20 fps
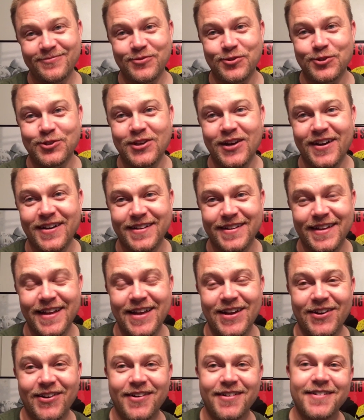We'll talk
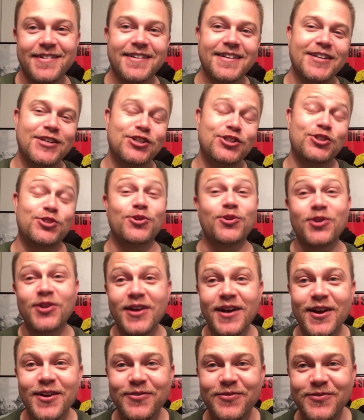later. Sure
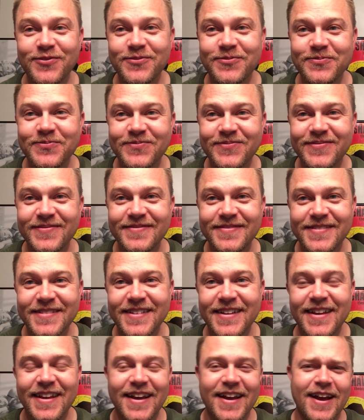enough,
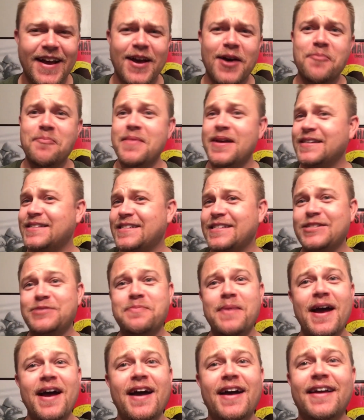message
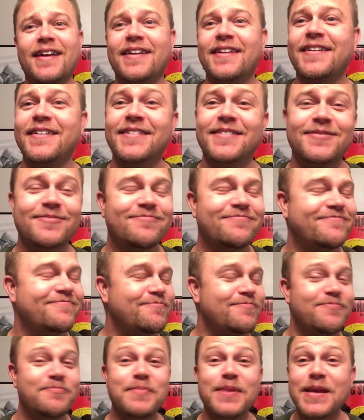back,
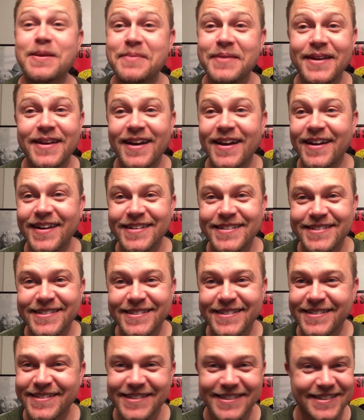
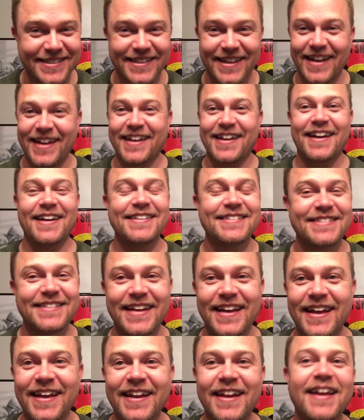BBS, just like I
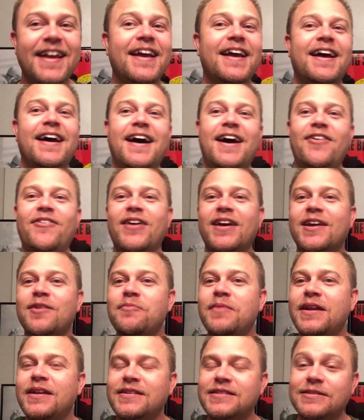said. I
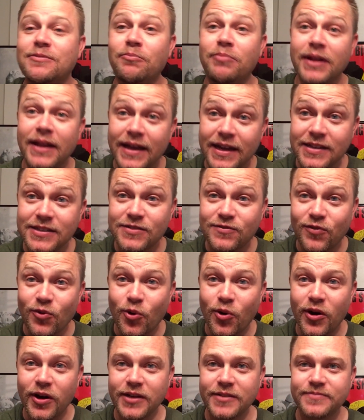recommended some blades
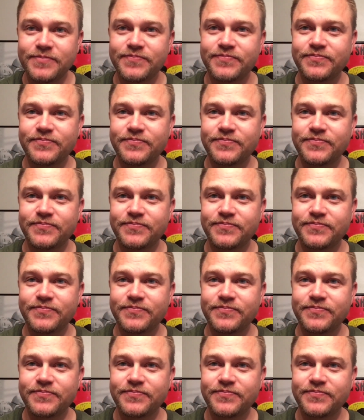for it,